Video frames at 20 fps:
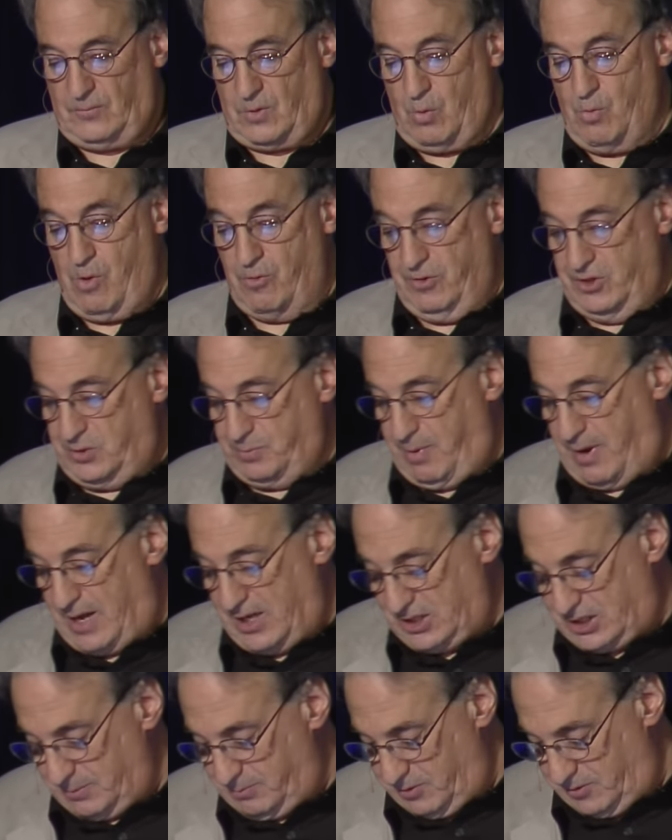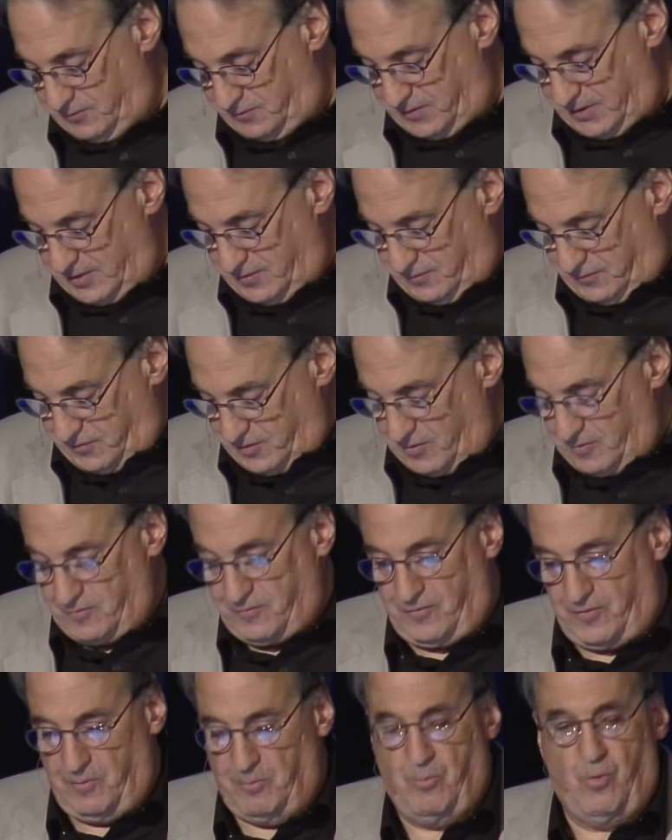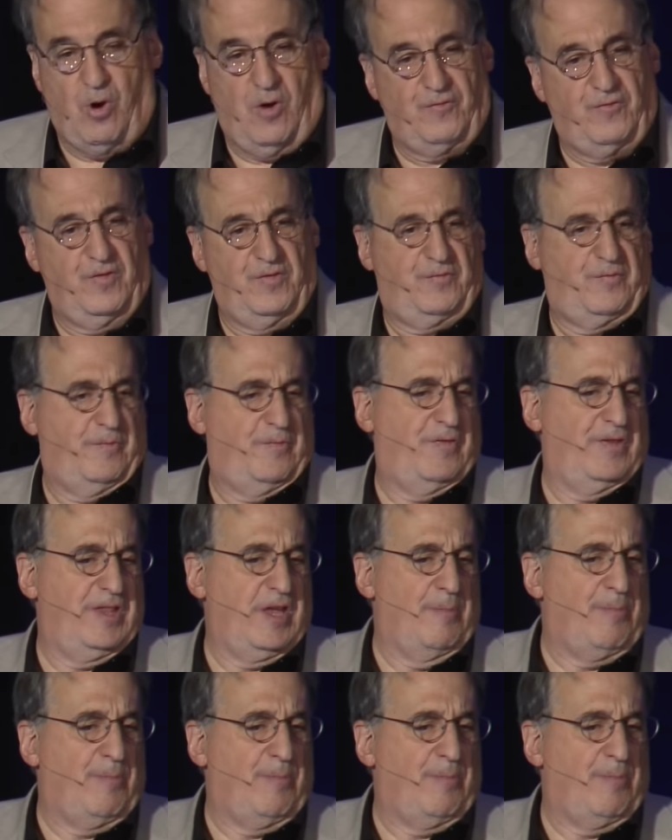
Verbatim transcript: were responsible for the